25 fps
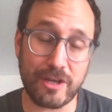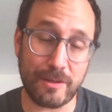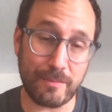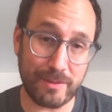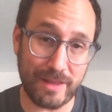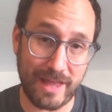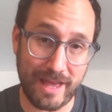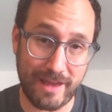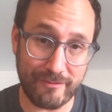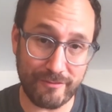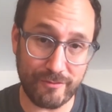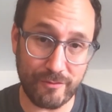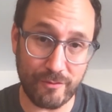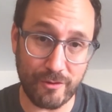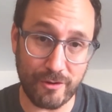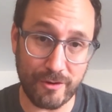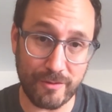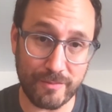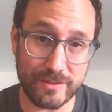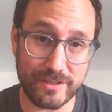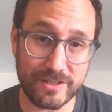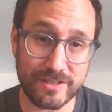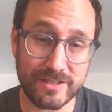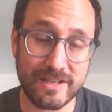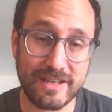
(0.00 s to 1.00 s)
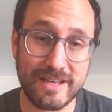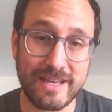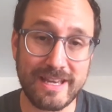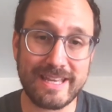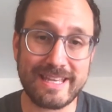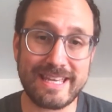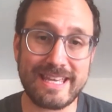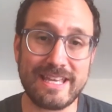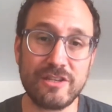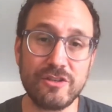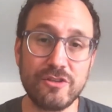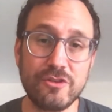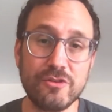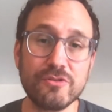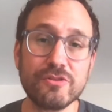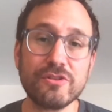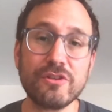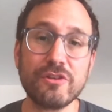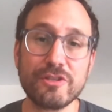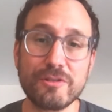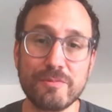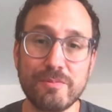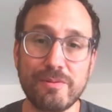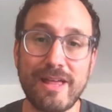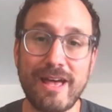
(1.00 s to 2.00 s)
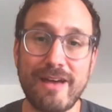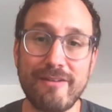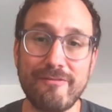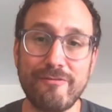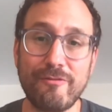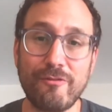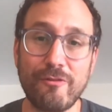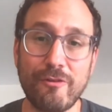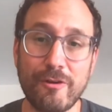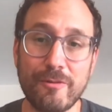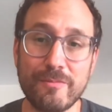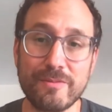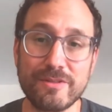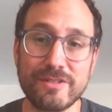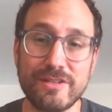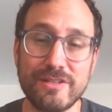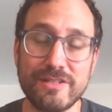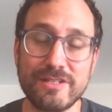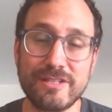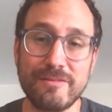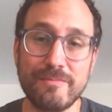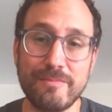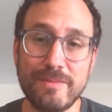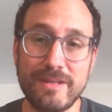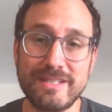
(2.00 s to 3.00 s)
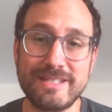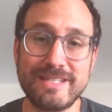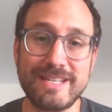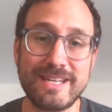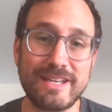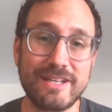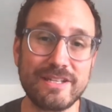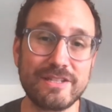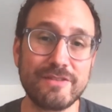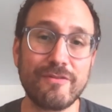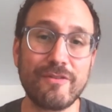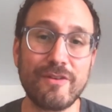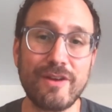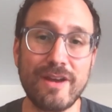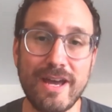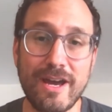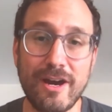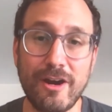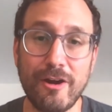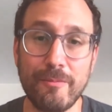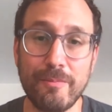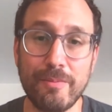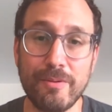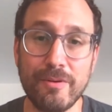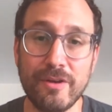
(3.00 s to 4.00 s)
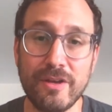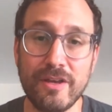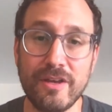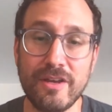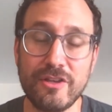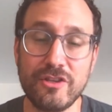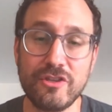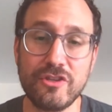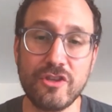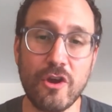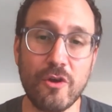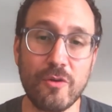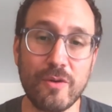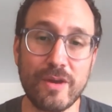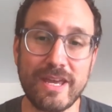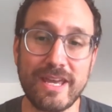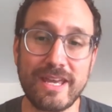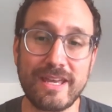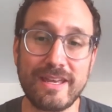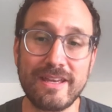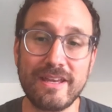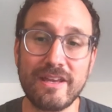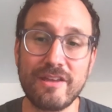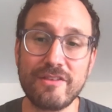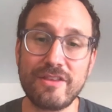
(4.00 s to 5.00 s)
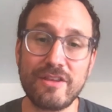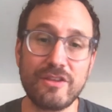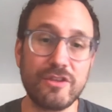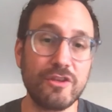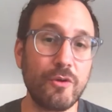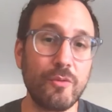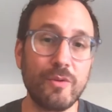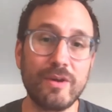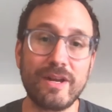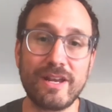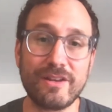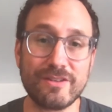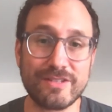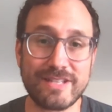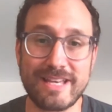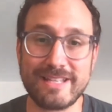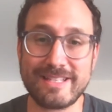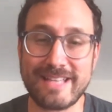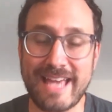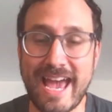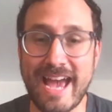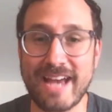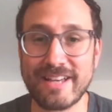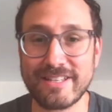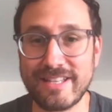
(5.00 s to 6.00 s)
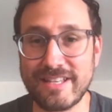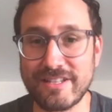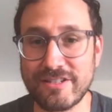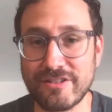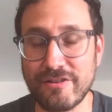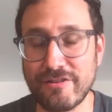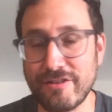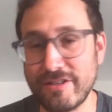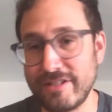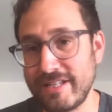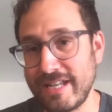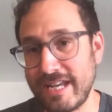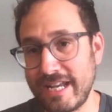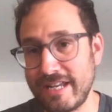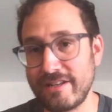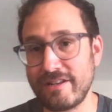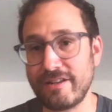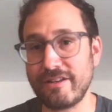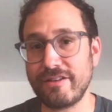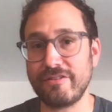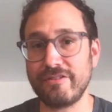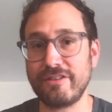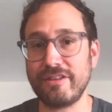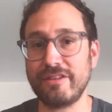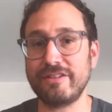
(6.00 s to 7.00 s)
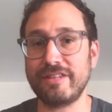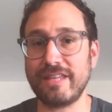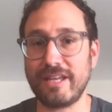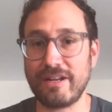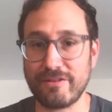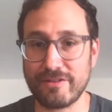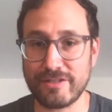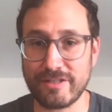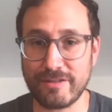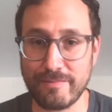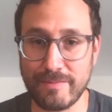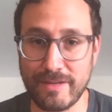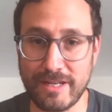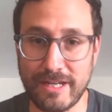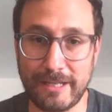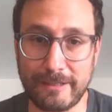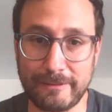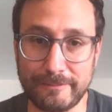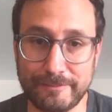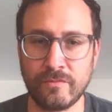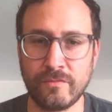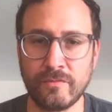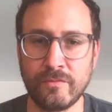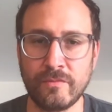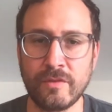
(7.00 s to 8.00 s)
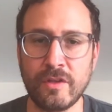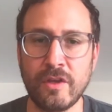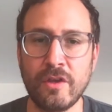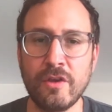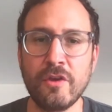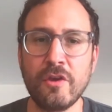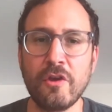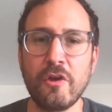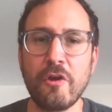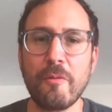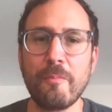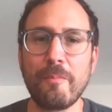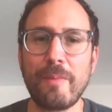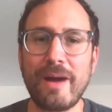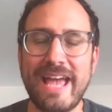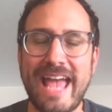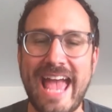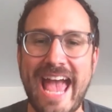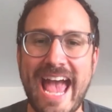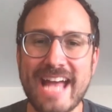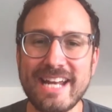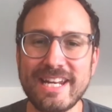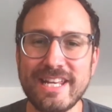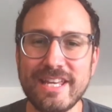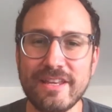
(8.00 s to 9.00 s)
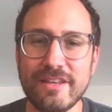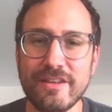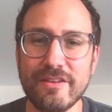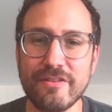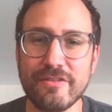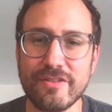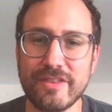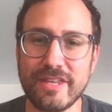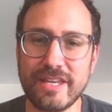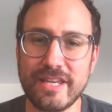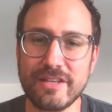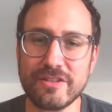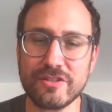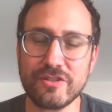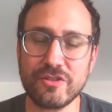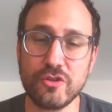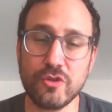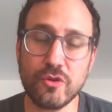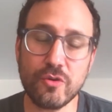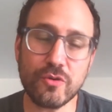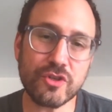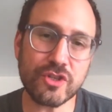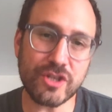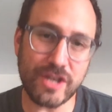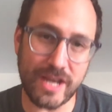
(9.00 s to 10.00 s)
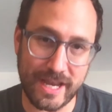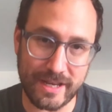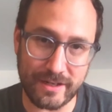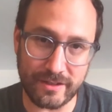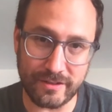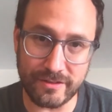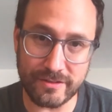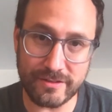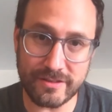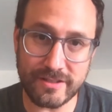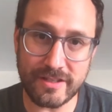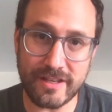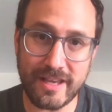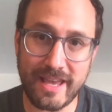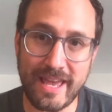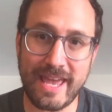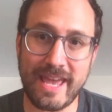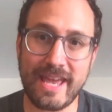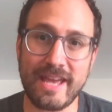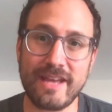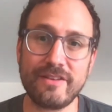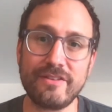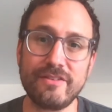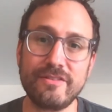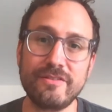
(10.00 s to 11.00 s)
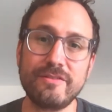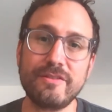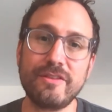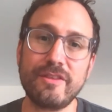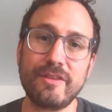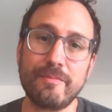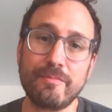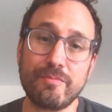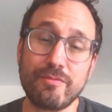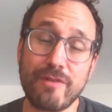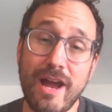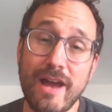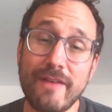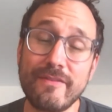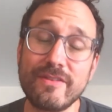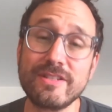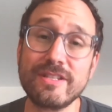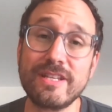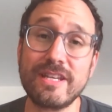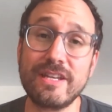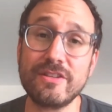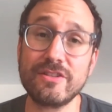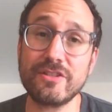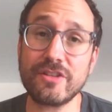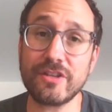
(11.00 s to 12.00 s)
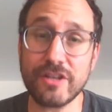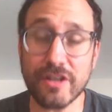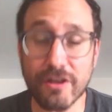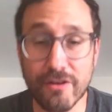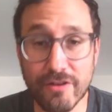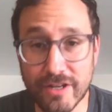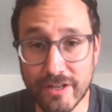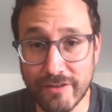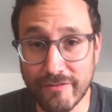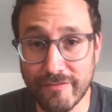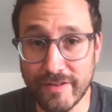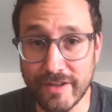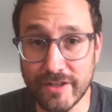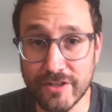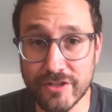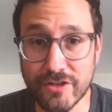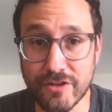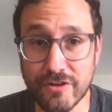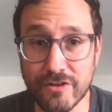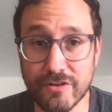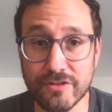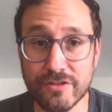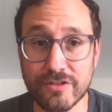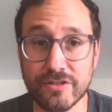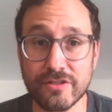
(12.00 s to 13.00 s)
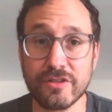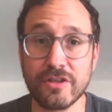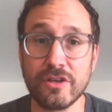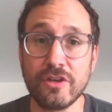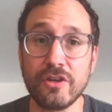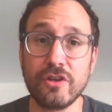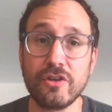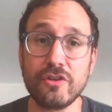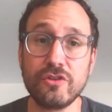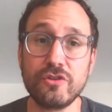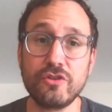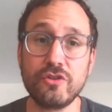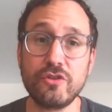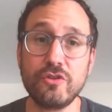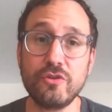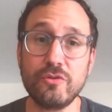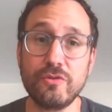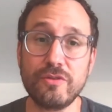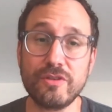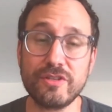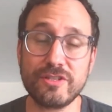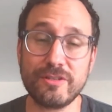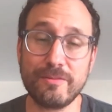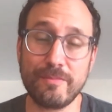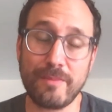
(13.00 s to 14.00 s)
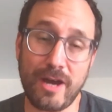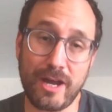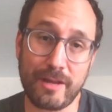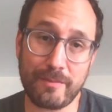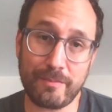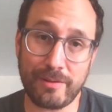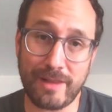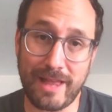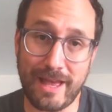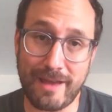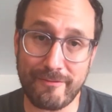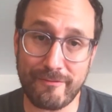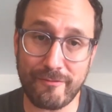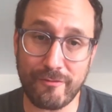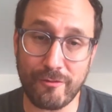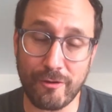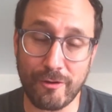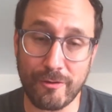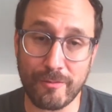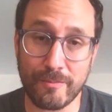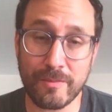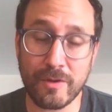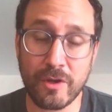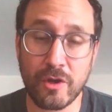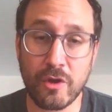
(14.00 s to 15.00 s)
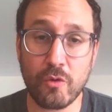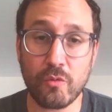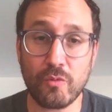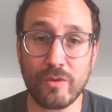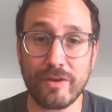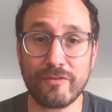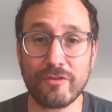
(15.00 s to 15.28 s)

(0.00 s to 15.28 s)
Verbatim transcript: platforms can use those platforms to submit tickets for help, knowing that no one else has access to the data that they are submitting. By adding these new channels and the privacy and security features to the Zammad platform, we've